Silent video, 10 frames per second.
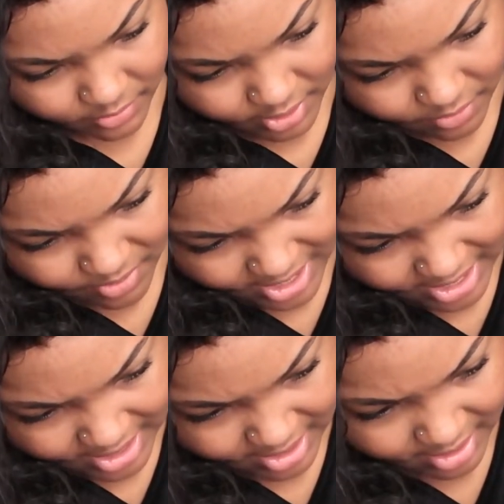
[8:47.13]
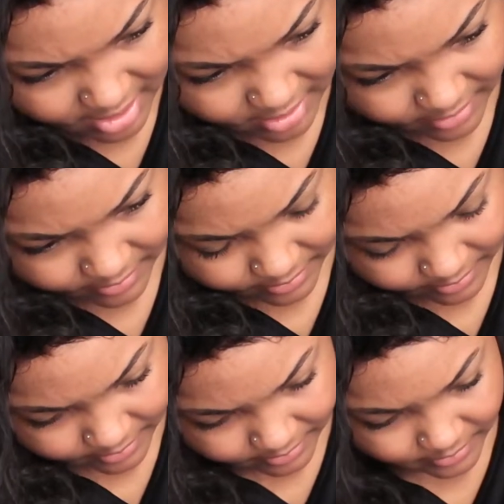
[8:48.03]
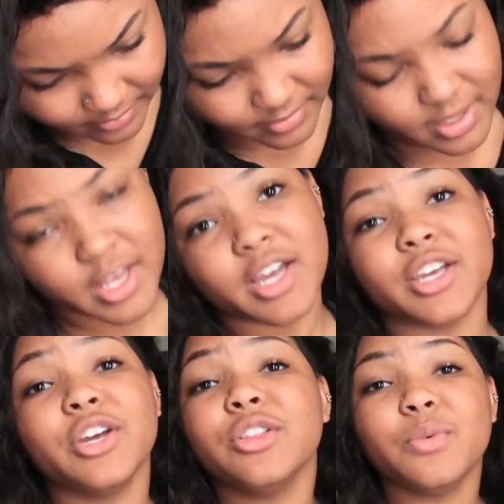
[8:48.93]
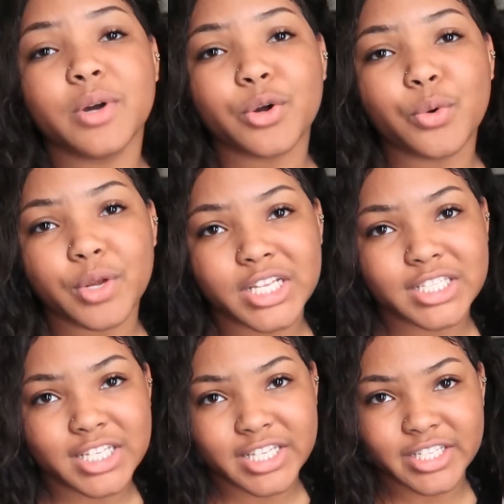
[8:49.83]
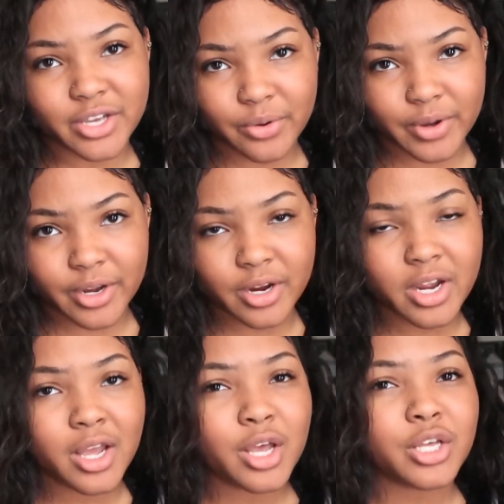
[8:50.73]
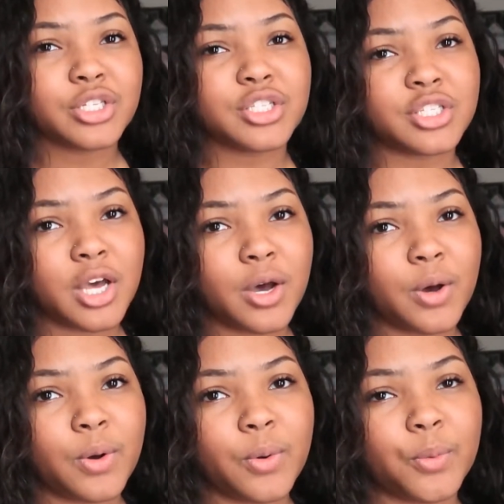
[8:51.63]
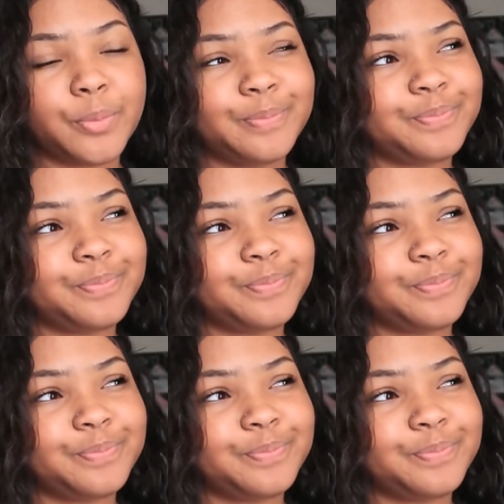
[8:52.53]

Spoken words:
What are you eating? You're the one going into this career. So